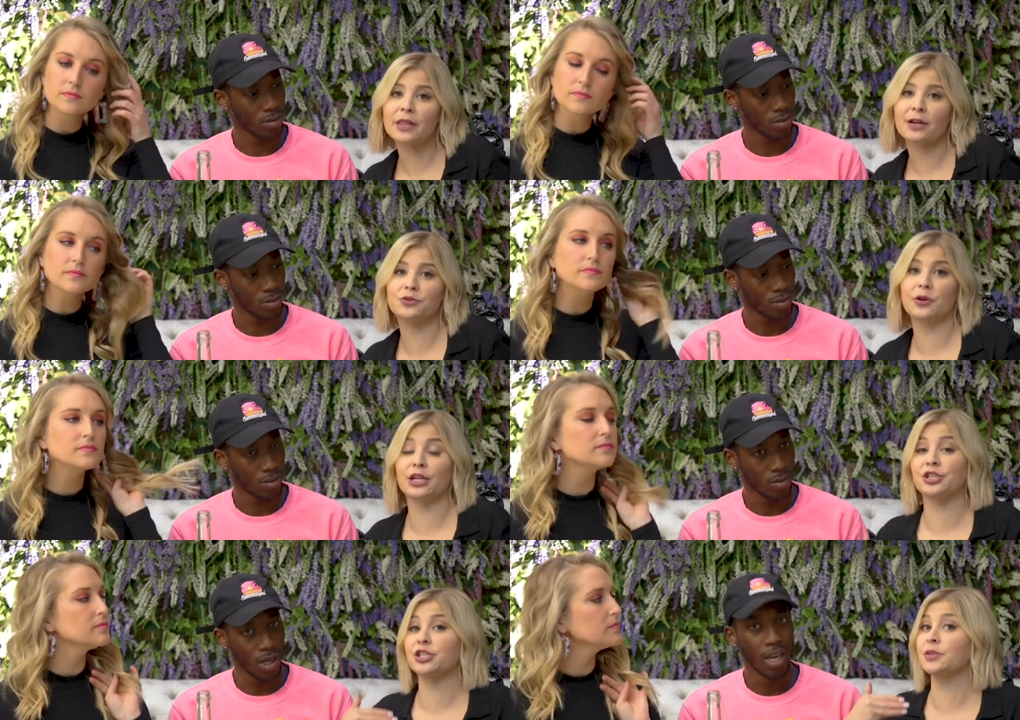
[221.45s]
Speaker 1: without
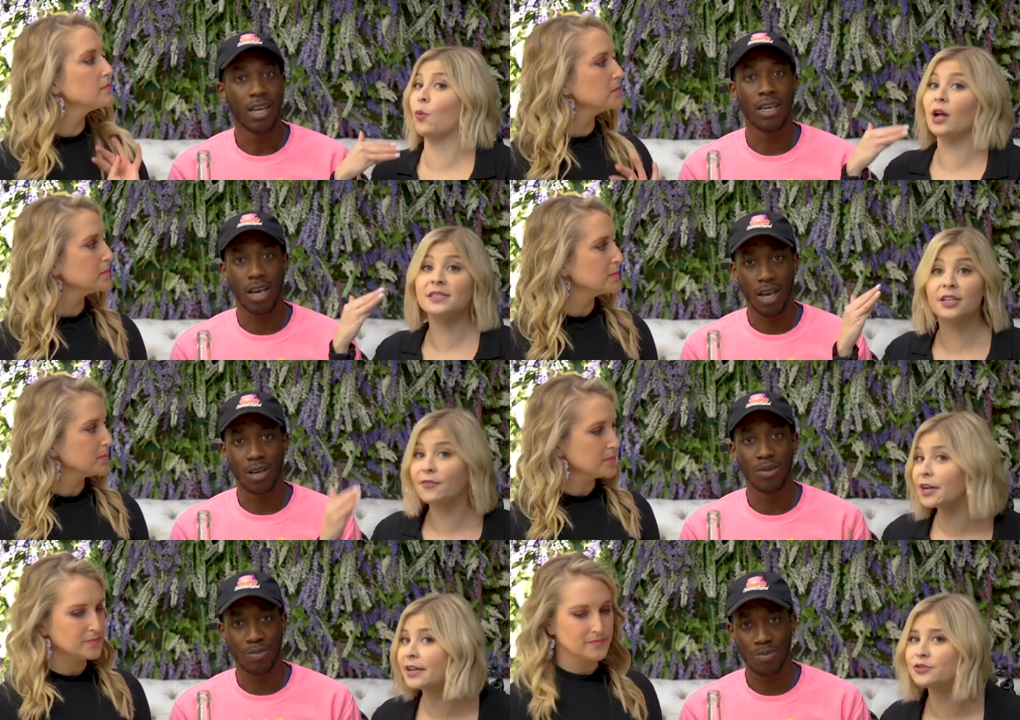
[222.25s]
Jordyn. She wants yeah.
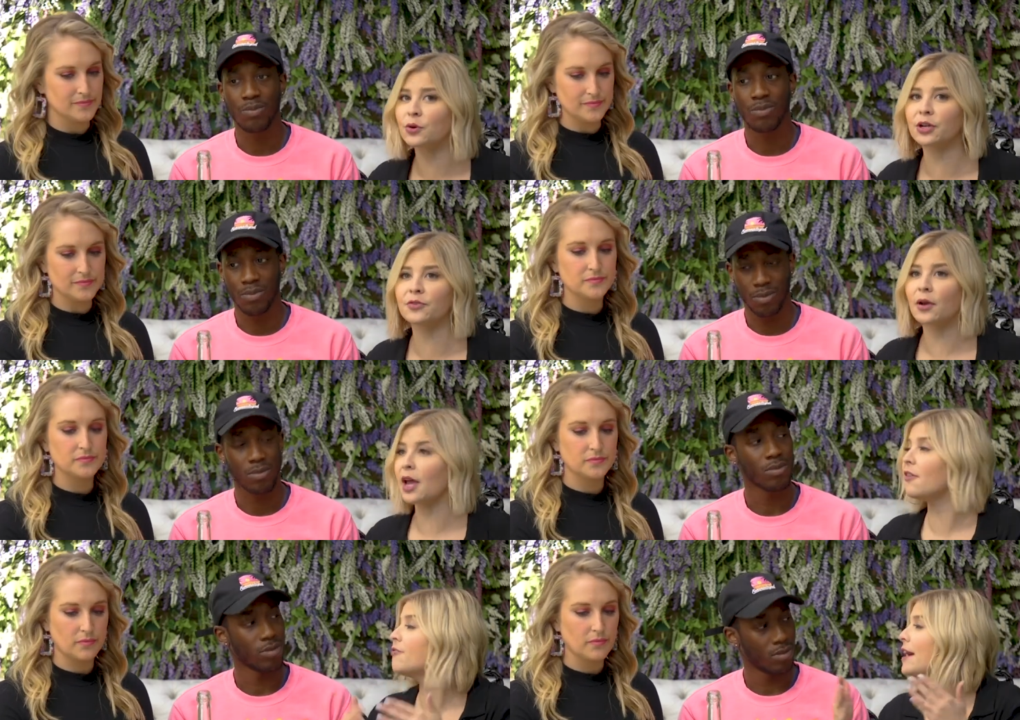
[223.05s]
to forgive Jordyn
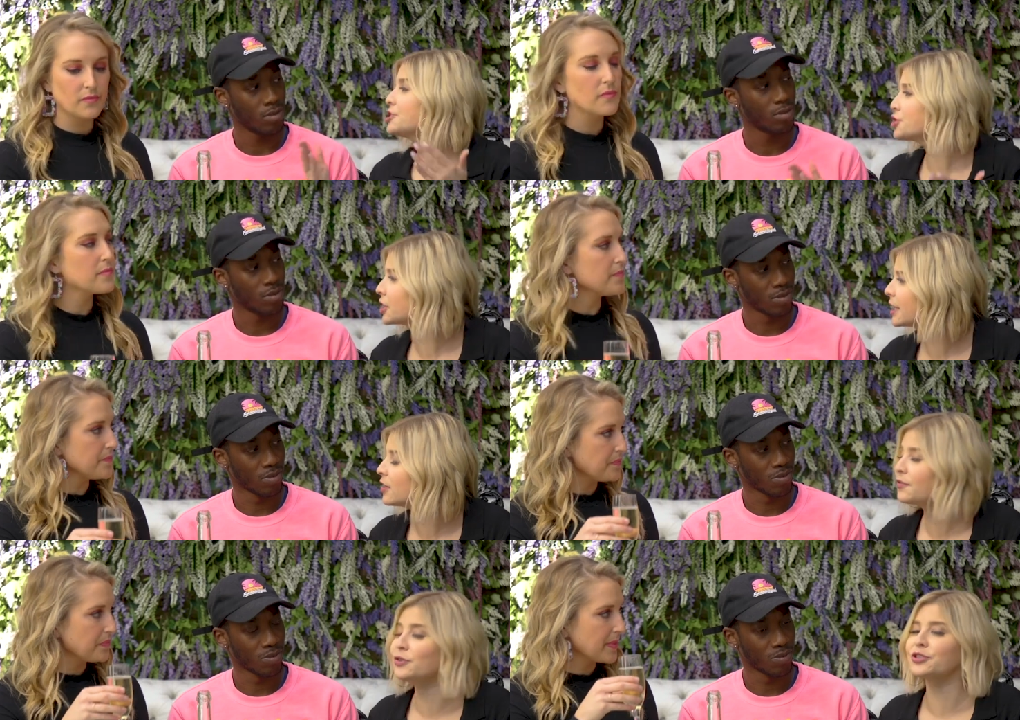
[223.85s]
eventually
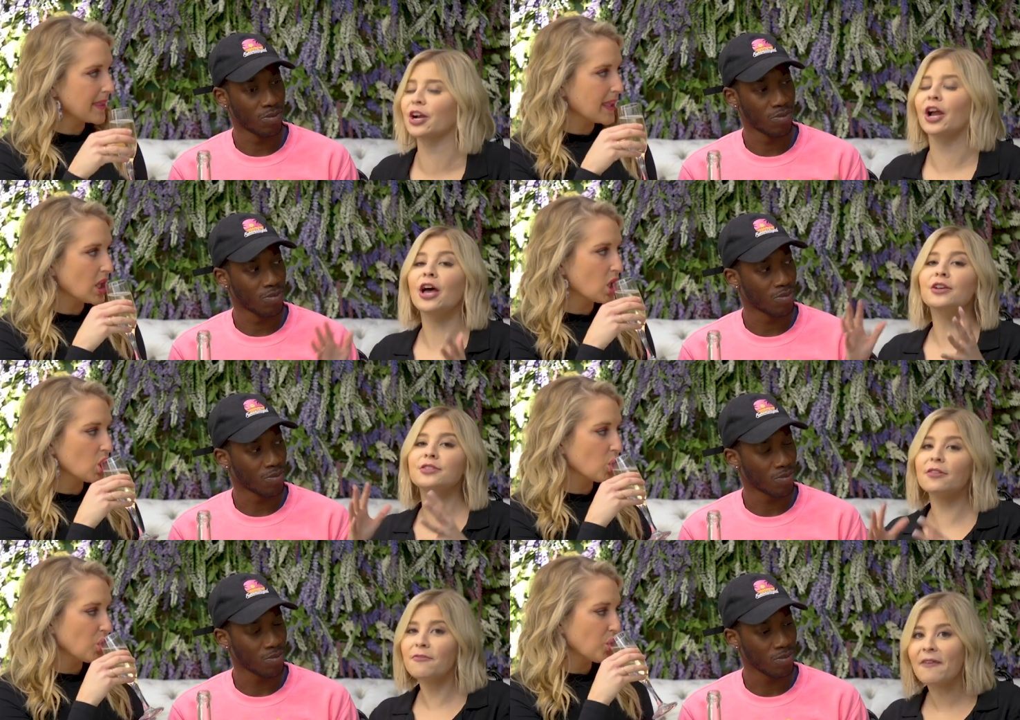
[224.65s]
in the future.
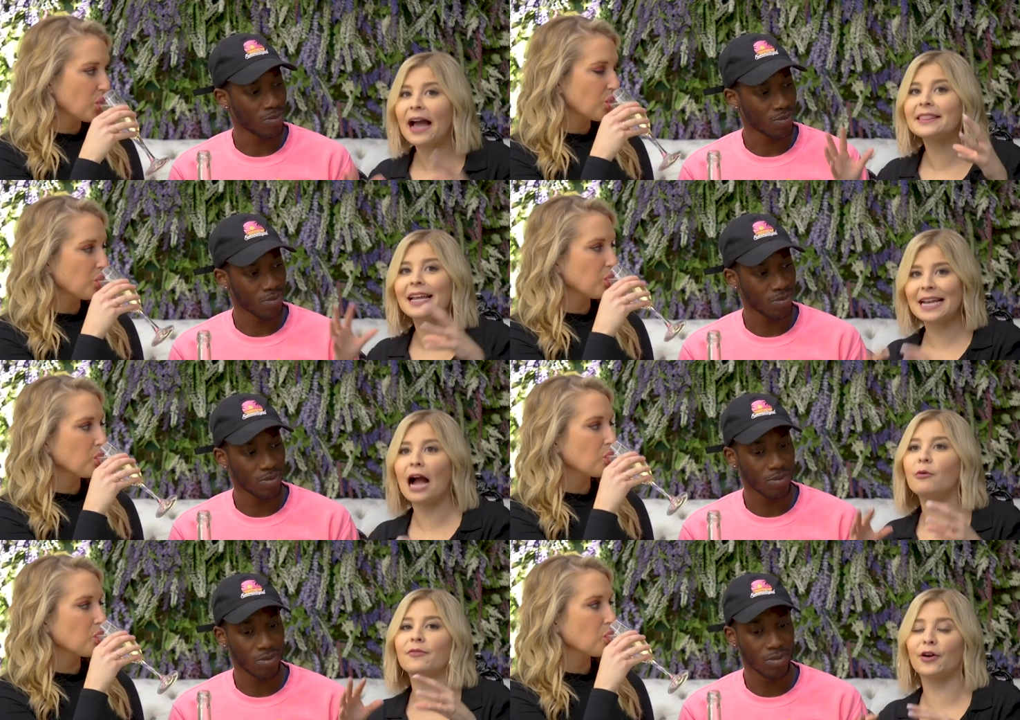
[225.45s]
So the fact that
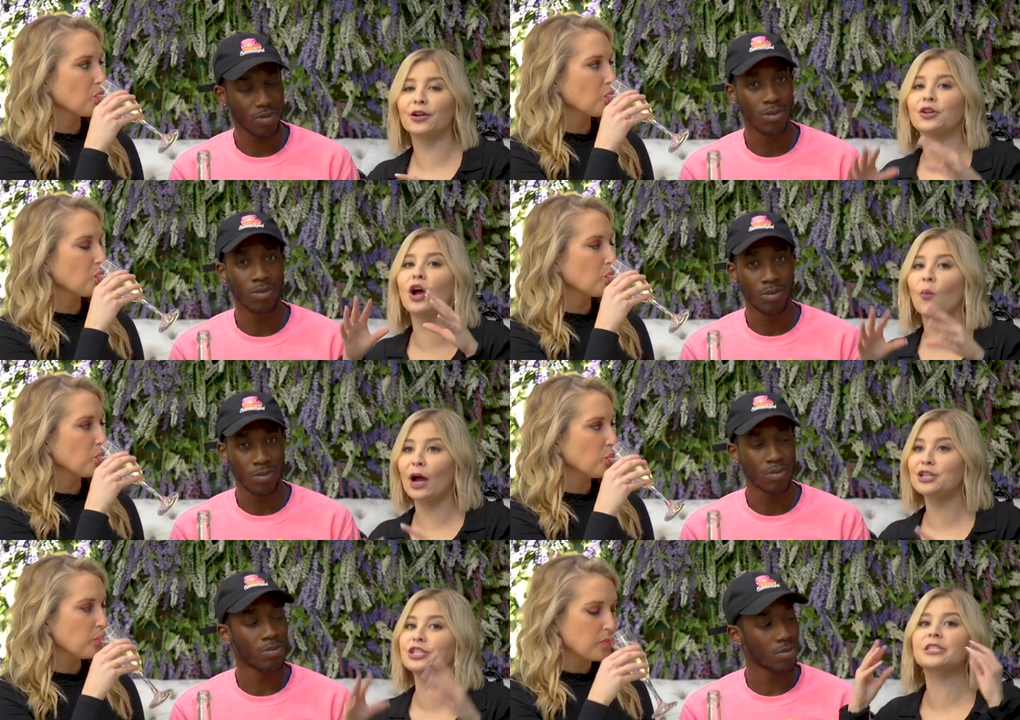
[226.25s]
now we've heard, you know
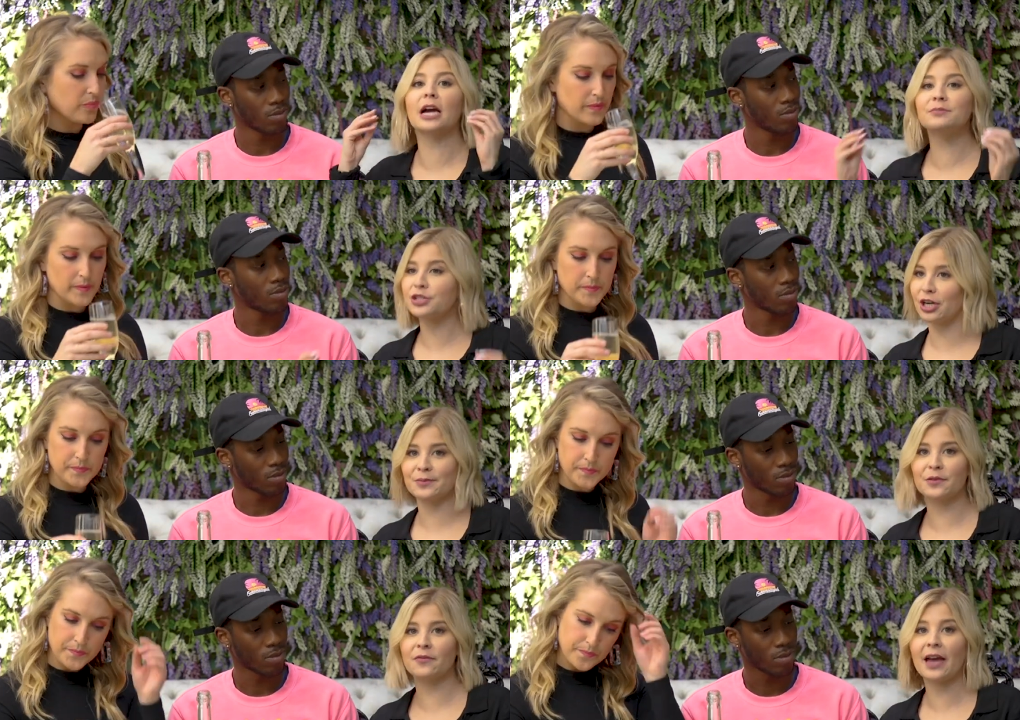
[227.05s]
what, she's come to
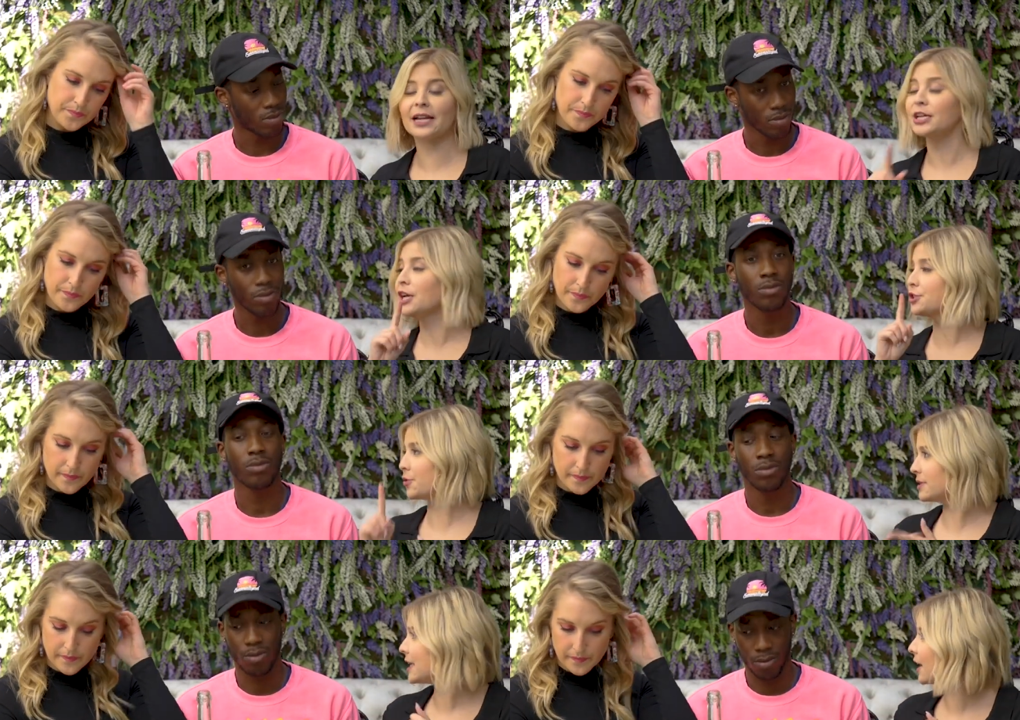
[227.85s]
terms with the fact
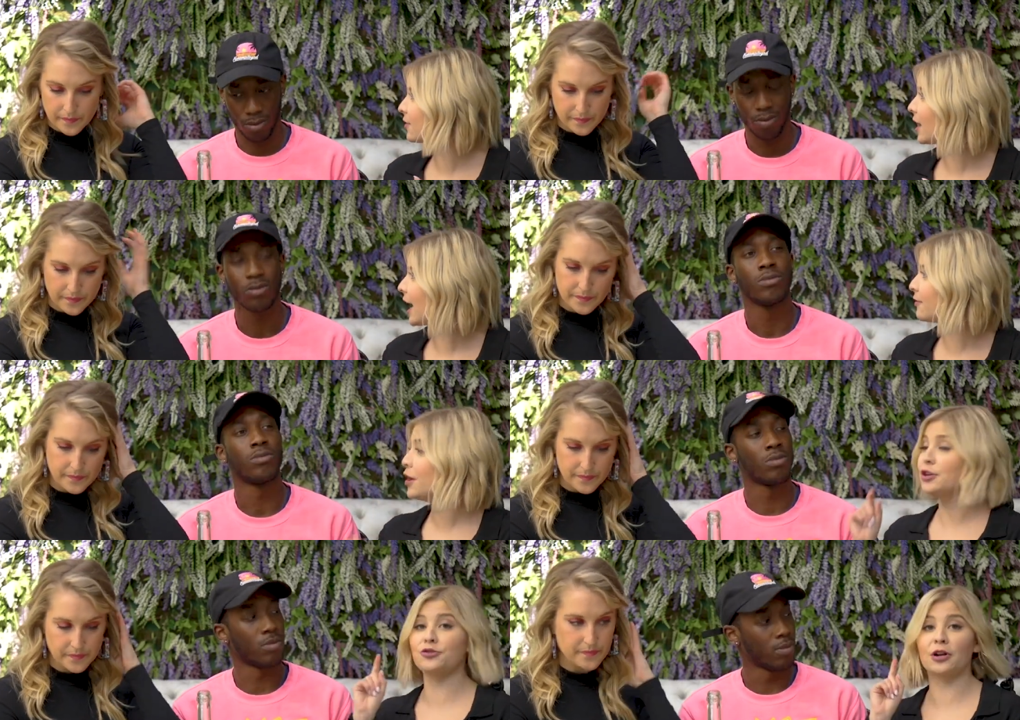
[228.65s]
Jordyn's out of her life.
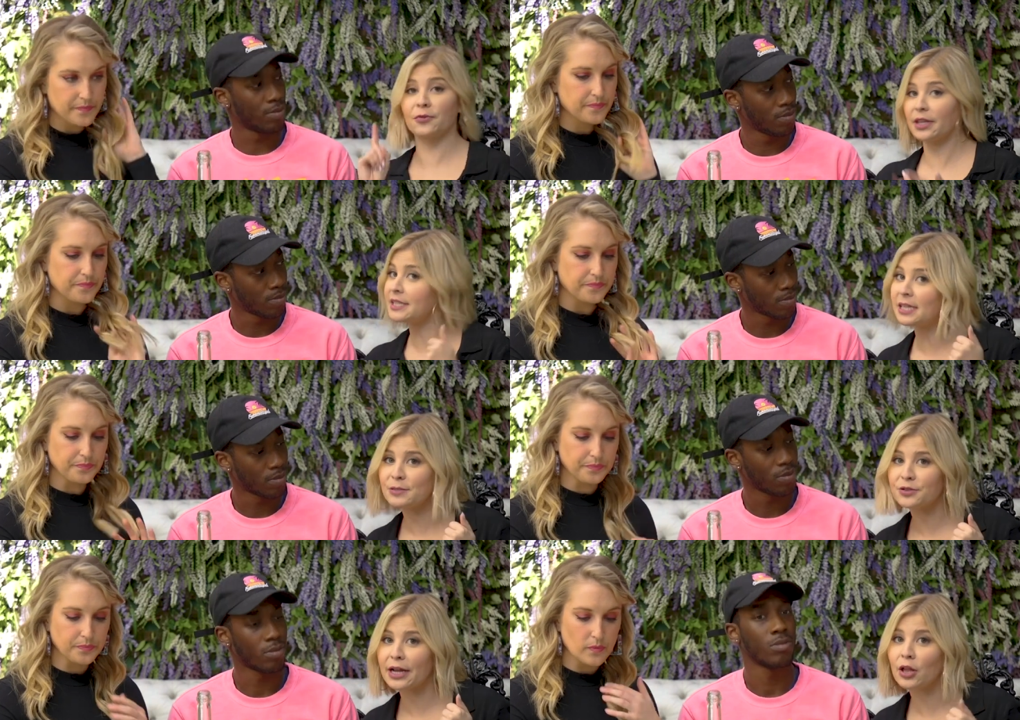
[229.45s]
Mm. Jordyn really
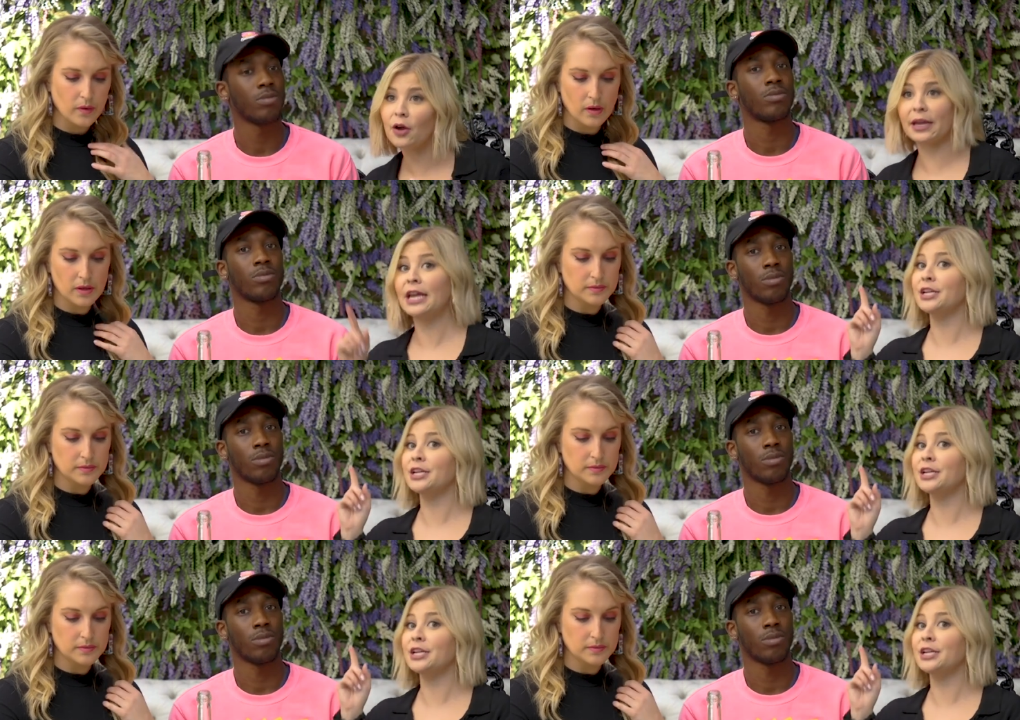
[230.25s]
did betray Khloe.